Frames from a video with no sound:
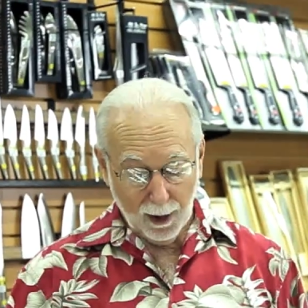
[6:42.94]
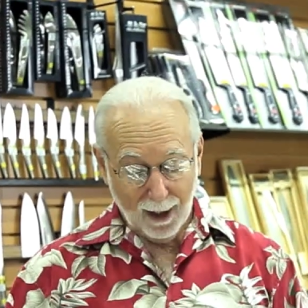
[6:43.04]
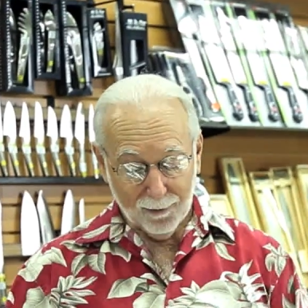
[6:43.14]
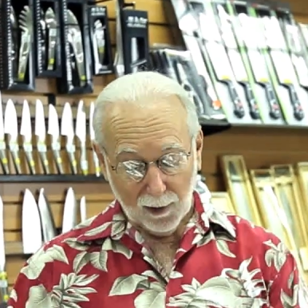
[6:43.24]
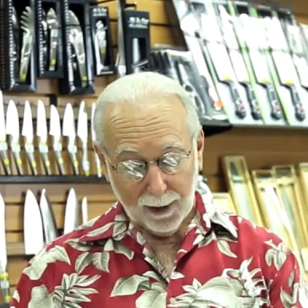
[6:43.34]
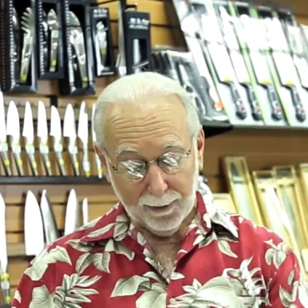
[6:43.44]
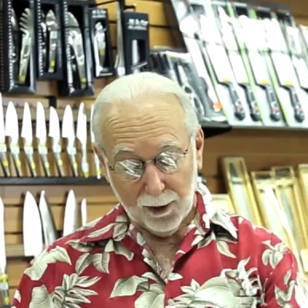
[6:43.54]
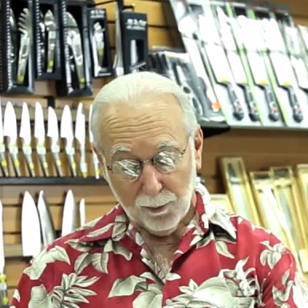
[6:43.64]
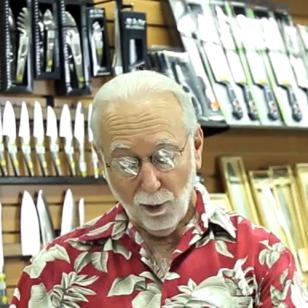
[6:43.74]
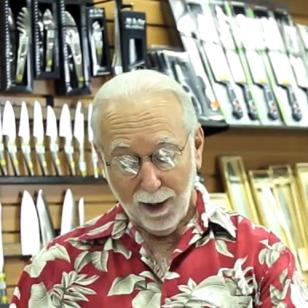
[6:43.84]
knives like
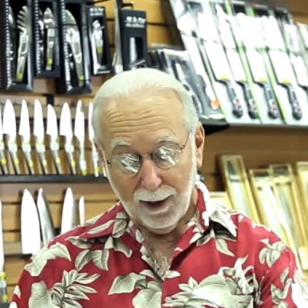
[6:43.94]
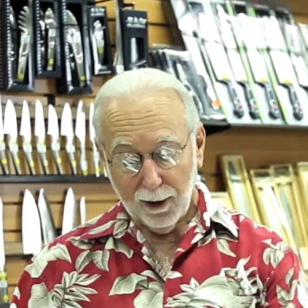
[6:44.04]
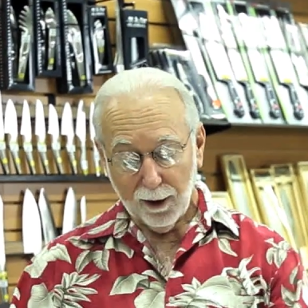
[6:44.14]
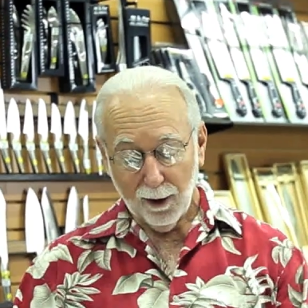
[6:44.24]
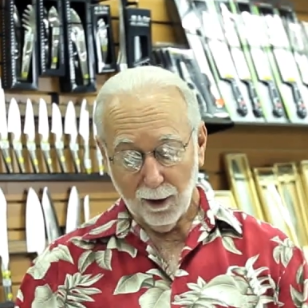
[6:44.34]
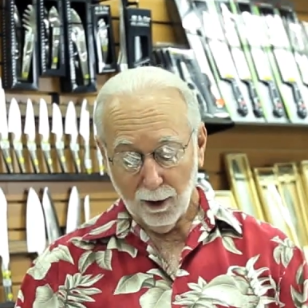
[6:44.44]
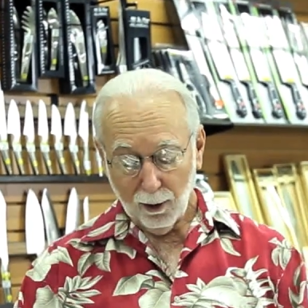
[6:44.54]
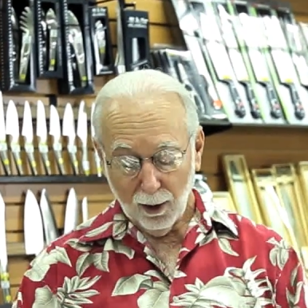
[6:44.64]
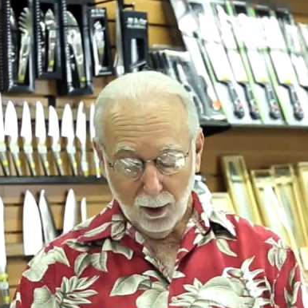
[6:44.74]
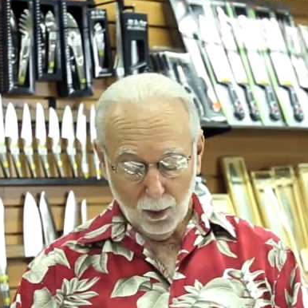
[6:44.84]
this brand
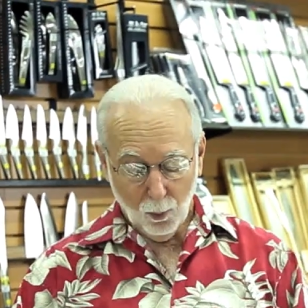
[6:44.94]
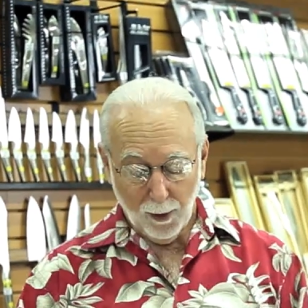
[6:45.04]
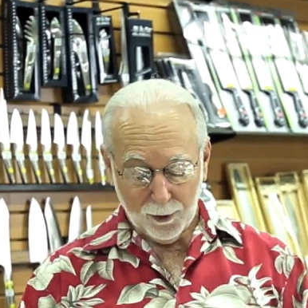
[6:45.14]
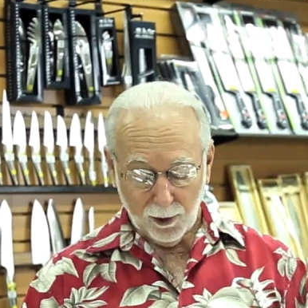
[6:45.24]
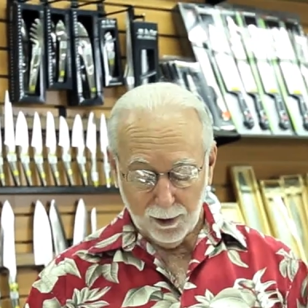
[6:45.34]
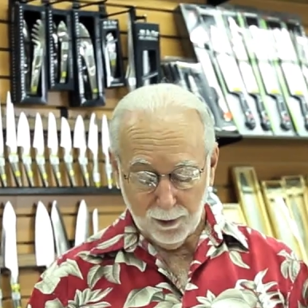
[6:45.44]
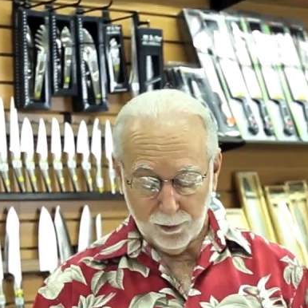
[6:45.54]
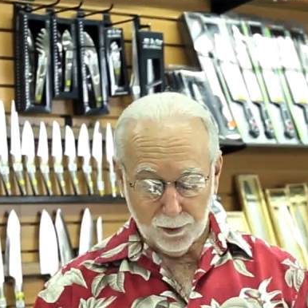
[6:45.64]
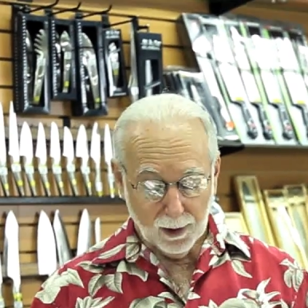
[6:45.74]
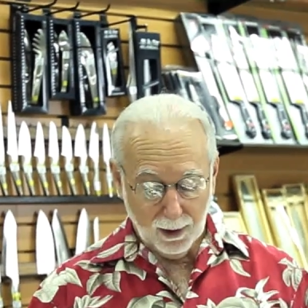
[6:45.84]
here, which
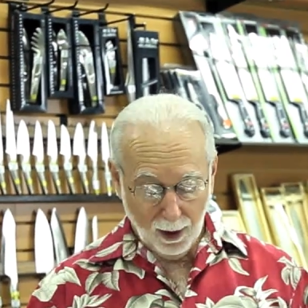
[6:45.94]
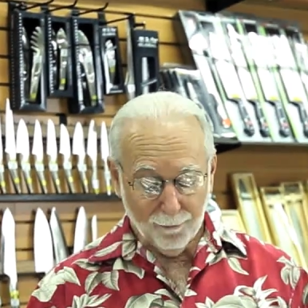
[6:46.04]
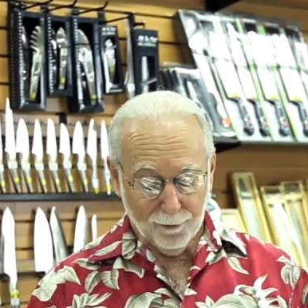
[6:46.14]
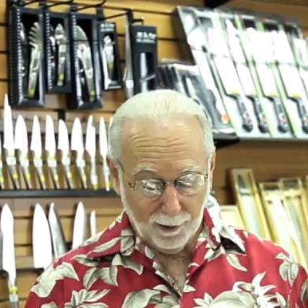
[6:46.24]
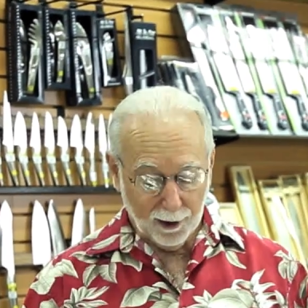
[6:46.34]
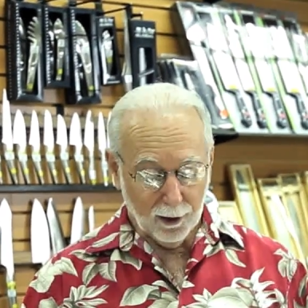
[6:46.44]
is a very